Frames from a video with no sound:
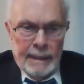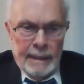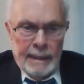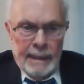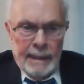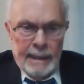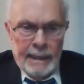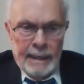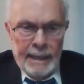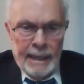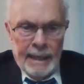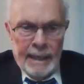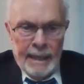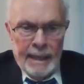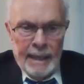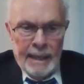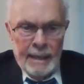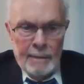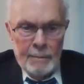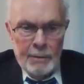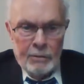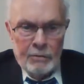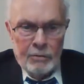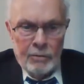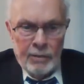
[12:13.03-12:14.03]
in a
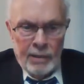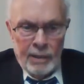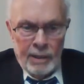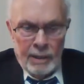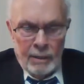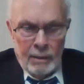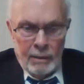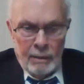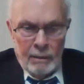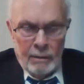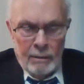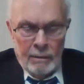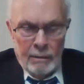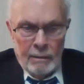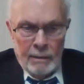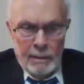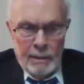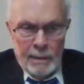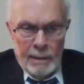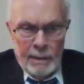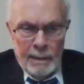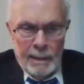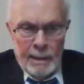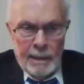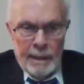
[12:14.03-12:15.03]
hypocritical
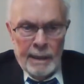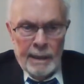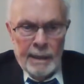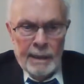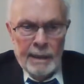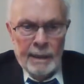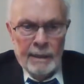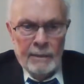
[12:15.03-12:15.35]
and